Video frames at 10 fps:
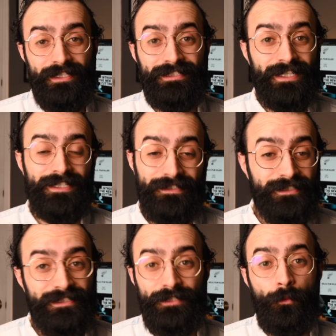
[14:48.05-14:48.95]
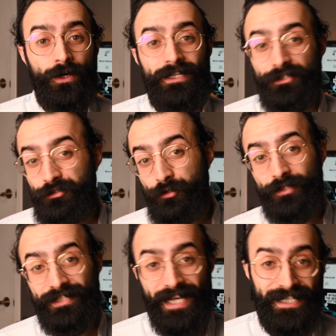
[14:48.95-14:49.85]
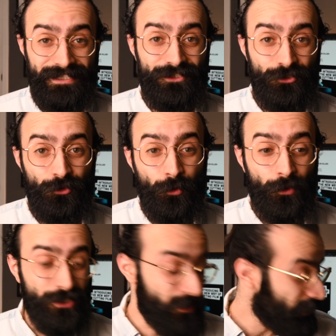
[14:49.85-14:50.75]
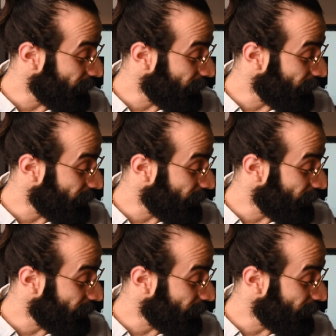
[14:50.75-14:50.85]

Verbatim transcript: excited to see what else Chris has in store.